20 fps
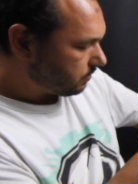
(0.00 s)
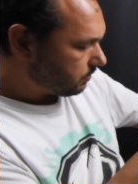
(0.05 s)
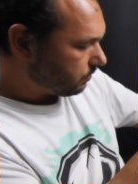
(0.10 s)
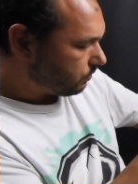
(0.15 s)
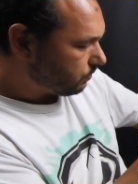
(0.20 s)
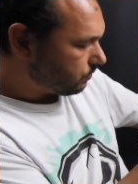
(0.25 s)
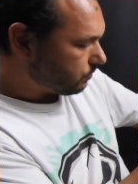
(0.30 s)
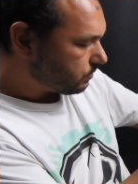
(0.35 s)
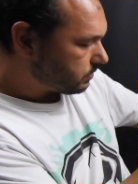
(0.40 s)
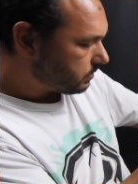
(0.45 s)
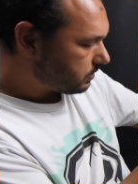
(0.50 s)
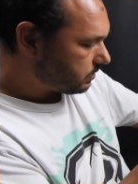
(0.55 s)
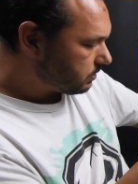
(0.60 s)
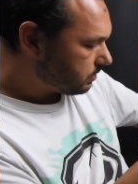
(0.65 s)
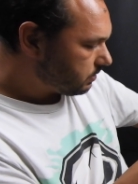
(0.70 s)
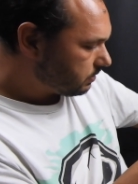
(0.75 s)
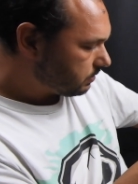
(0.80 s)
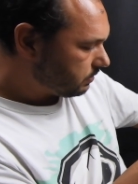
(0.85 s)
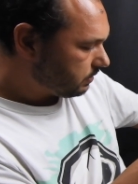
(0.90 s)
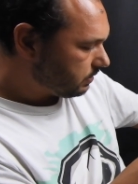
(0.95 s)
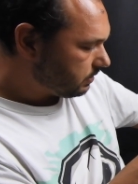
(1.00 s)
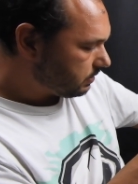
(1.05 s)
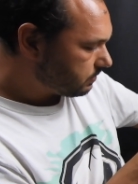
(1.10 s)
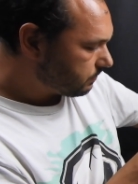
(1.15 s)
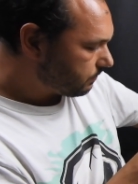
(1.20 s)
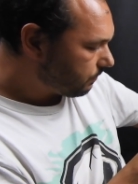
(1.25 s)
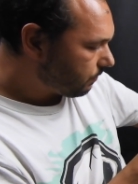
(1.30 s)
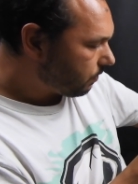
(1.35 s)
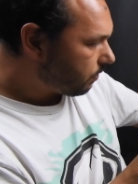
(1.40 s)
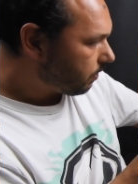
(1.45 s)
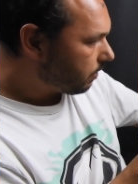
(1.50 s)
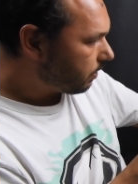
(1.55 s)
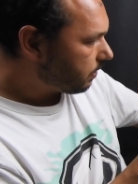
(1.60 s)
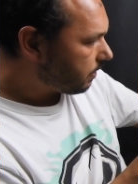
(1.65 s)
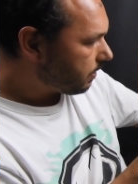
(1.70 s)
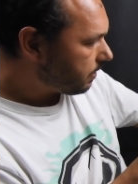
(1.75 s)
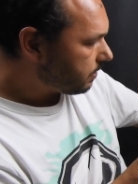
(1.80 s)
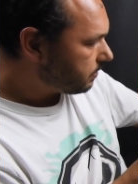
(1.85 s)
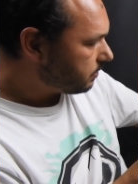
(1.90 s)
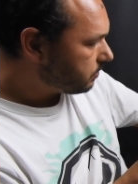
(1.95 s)
loose these 4,
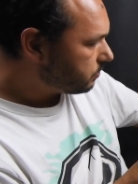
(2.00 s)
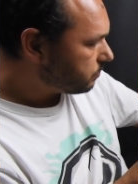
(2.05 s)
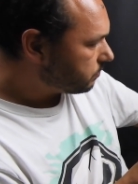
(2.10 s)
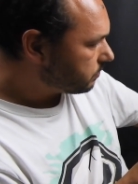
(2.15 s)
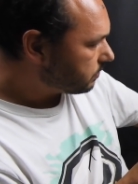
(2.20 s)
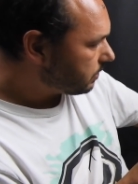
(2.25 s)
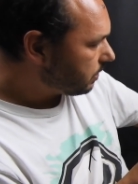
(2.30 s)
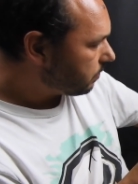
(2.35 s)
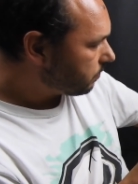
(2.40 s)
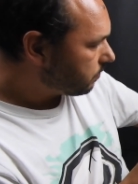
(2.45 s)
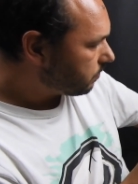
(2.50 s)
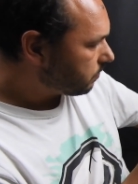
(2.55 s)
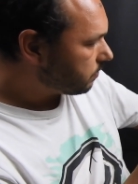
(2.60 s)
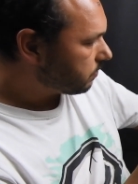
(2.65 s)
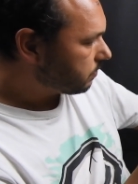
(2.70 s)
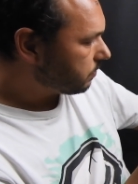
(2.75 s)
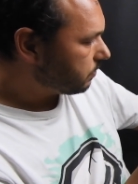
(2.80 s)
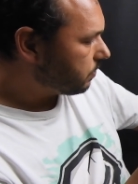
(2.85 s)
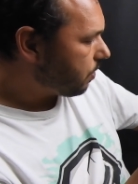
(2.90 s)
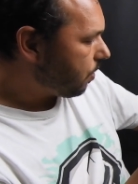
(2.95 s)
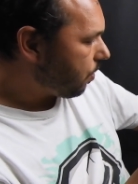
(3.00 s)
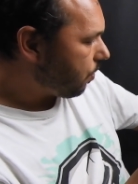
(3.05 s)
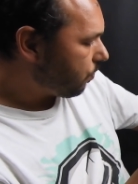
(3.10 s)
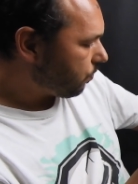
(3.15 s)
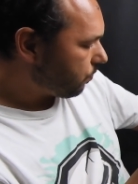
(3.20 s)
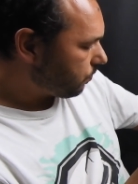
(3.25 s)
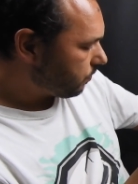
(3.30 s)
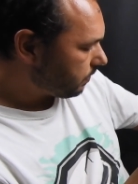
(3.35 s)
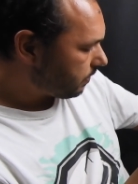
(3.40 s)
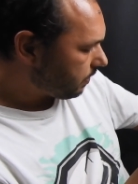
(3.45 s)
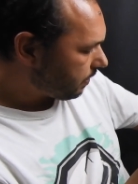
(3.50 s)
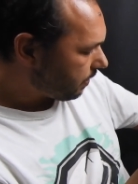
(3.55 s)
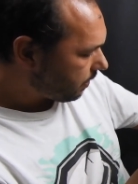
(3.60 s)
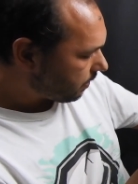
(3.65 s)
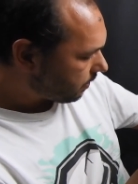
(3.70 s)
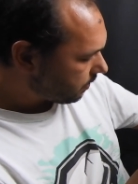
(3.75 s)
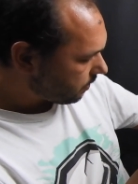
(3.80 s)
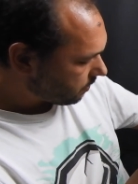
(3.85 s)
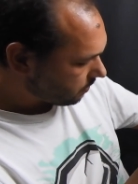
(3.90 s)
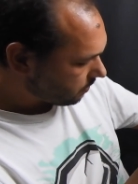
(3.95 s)
and it should go. Yeah.